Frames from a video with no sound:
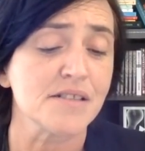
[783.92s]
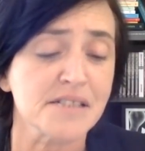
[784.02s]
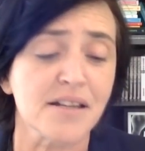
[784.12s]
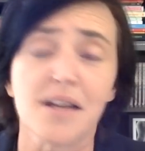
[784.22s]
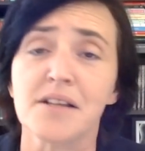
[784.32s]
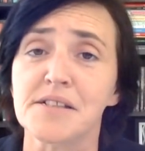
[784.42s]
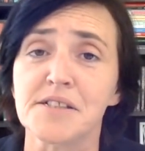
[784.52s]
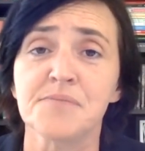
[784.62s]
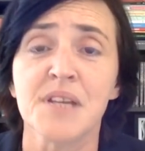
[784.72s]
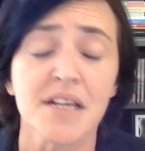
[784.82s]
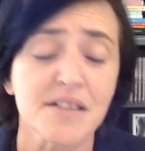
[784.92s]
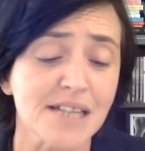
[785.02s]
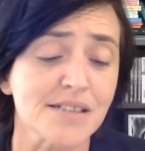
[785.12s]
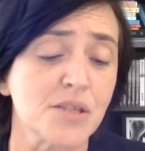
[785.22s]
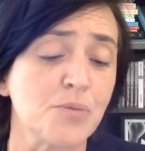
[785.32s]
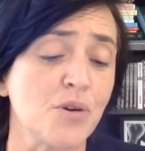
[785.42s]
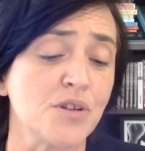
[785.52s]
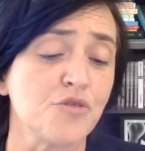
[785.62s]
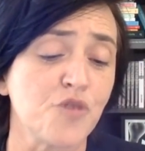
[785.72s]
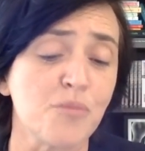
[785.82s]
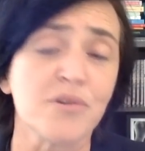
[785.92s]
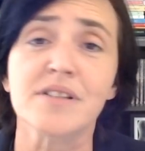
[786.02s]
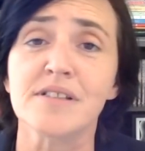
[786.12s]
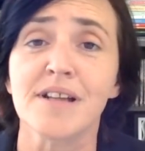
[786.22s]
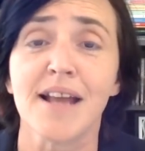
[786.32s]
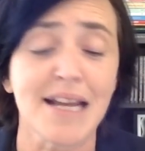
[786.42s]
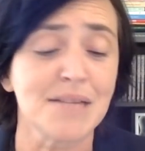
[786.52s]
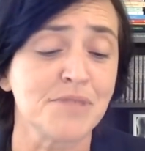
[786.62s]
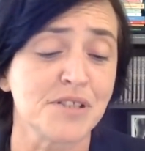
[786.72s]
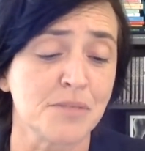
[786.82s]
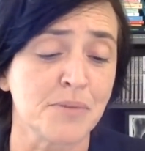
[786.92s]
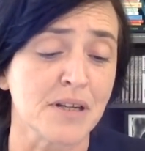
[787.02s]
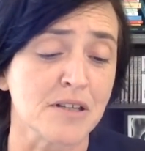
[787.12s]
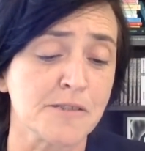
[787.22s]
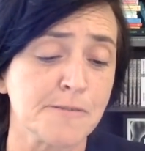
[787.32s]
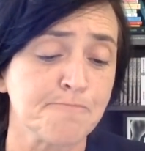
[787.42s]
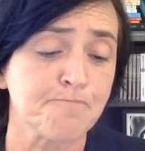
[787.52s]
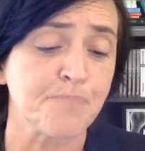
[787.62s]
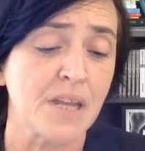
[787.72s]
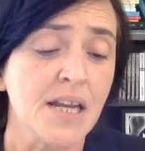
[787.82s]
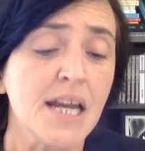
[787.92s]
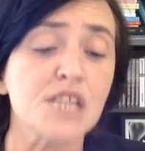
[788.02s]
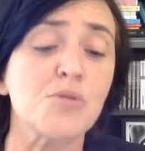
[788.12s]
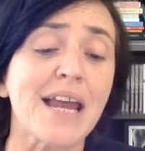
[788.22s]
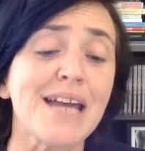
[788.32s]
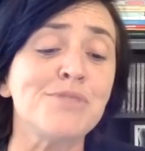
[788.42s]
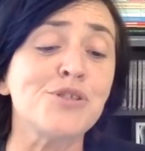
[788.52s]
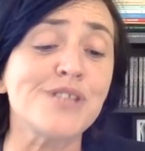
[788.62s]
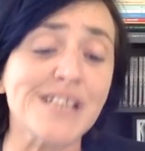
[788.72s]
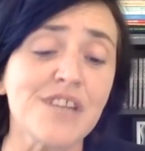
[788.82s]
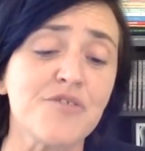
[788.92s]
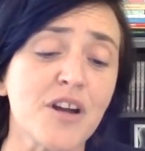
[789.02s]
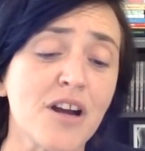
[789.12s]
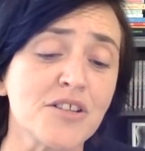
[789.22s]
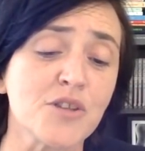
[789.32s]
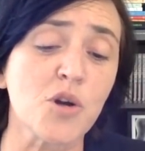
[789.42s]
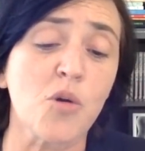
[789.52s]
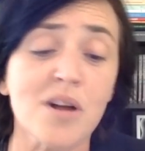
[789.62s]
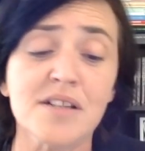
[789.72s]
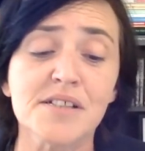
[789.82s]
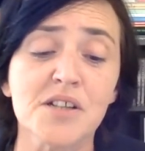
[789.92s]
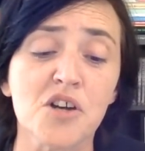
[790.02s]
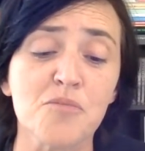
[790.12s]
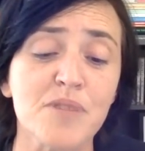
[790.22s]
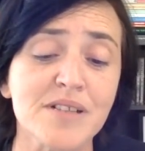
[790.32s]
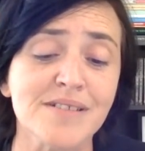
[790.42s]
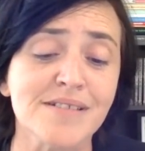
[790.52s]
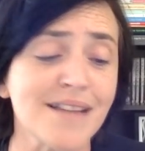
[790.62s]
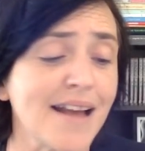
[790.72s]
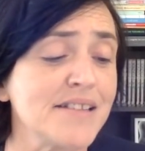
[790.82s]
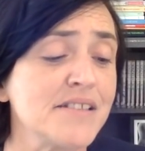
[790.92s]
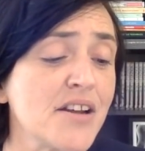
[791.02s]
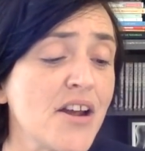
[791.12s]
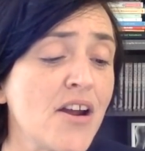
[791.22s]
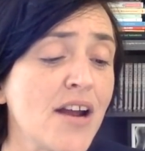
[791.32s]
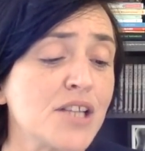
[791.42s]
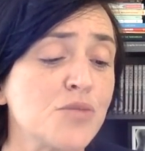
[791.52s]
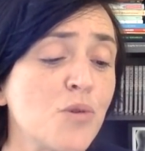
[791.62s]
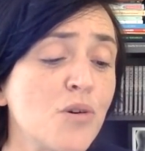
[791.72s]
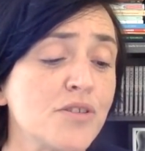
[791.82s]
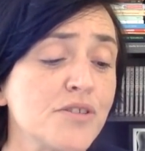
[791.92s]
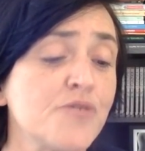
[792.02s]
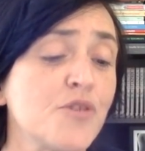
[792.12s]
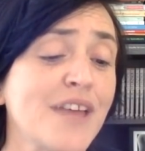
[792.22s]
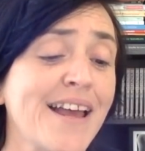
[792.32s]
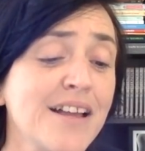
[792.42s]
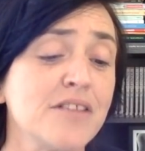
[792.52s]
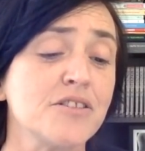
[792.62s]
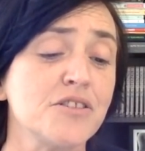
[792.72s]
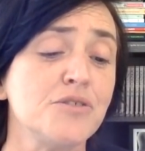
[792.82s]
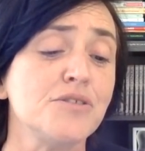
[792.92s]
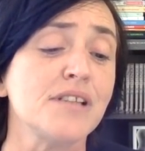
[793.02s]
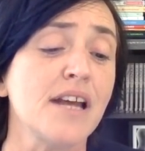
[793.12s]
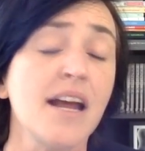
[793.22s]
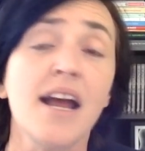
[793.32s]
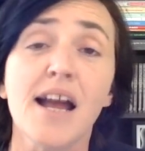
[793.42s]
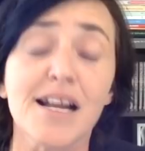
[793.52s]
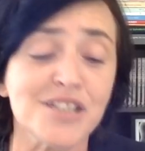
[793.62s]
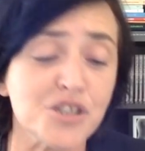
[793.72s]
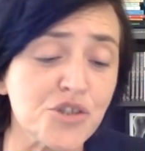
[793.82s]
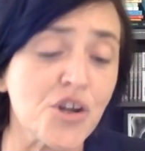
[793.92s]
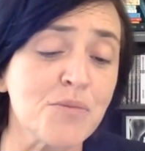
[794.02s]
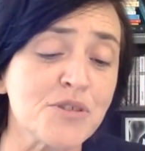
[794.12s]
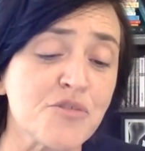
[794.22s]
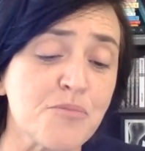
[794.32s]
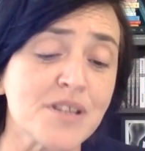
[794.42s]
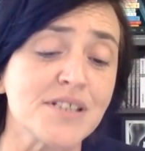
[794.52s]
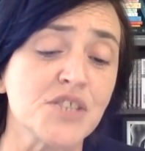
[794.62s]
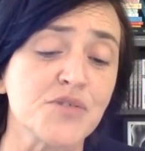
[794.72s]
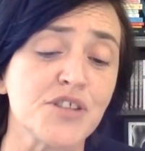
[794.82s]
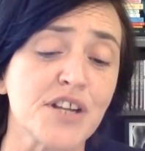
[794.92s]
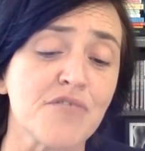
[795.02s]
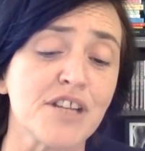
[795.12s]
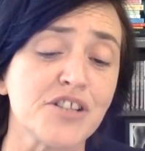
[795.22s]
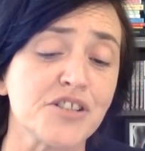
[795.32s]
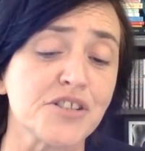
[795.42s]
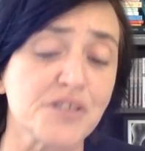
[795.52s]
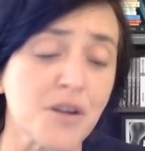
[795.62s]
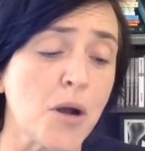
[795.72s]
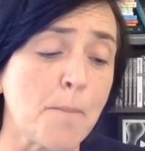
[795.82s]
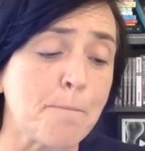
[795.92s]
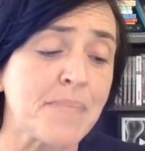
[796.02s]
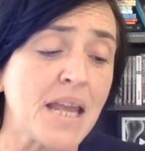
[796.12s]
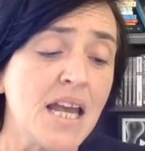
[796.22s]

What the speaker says: society. That's the one For Britain aims to build. It will aim to safeguard the quality of Britain's land, air and water for the health use and enjoyment of Britons for generations to come